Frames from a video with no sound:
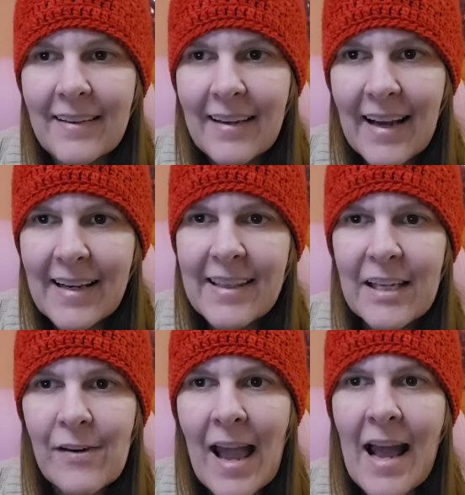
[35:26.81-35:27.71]
I gotta think
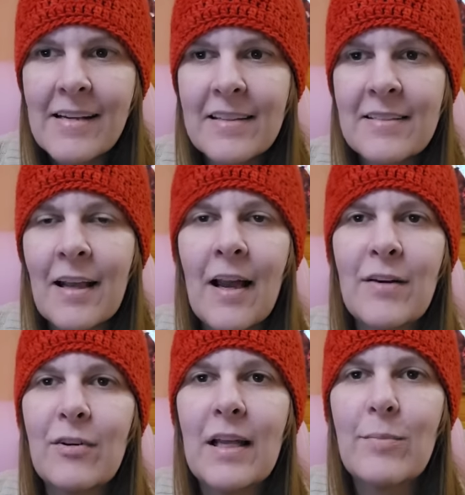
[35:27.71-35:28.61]
of a hat
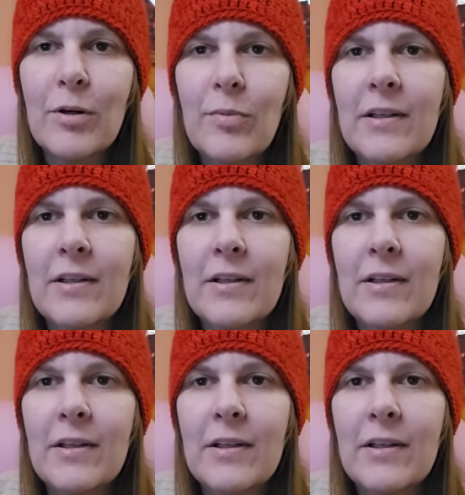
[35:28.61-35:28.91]
design for that purple